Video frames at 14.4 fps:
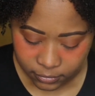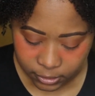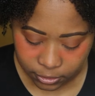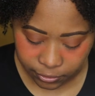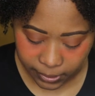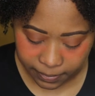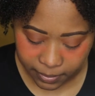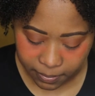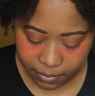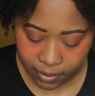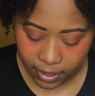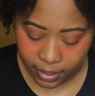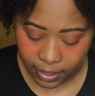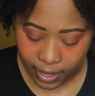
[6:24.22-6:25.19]
Scrape the
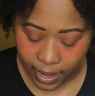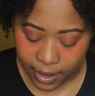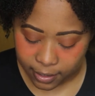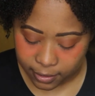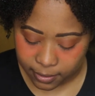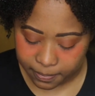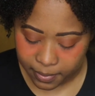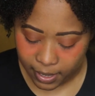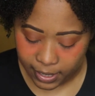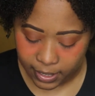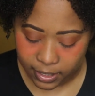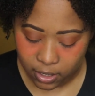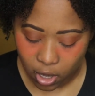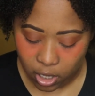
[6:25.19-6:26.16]
product out of the pot
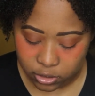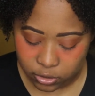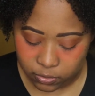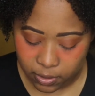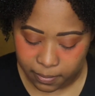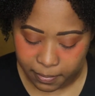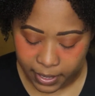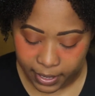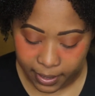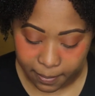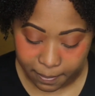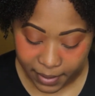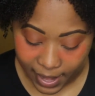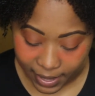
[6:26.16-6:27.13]
and onto a
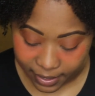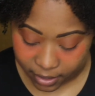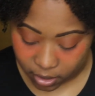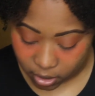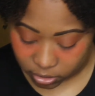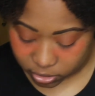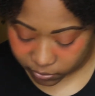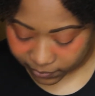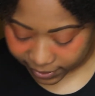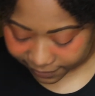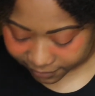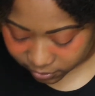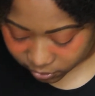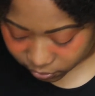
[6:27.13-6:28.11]
makeup palette. Also, we
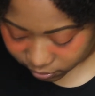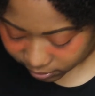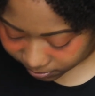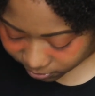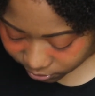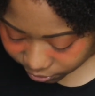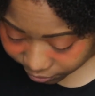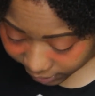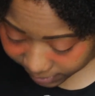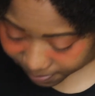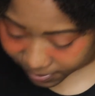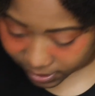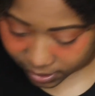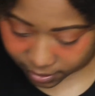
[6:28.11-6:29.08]
have to do some
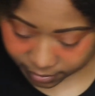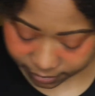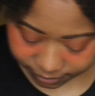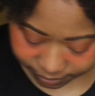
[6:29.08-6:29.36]
scraping.